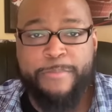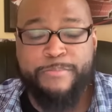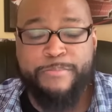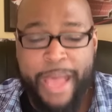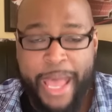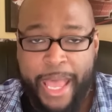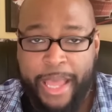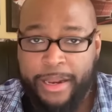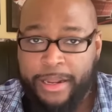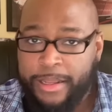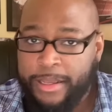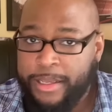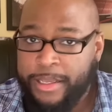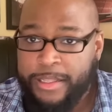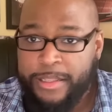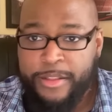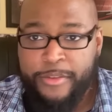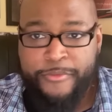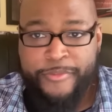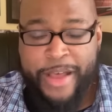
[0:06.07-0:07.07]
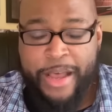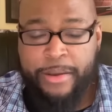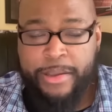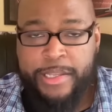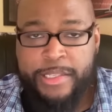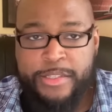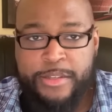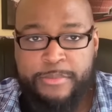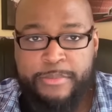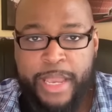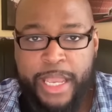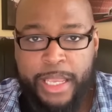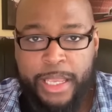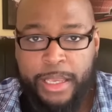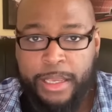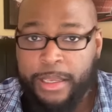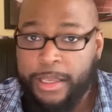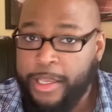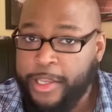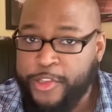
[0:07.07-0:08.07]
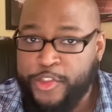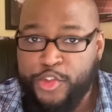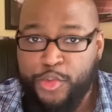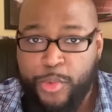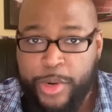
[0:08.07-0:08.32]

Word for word: bet the Falcons are making in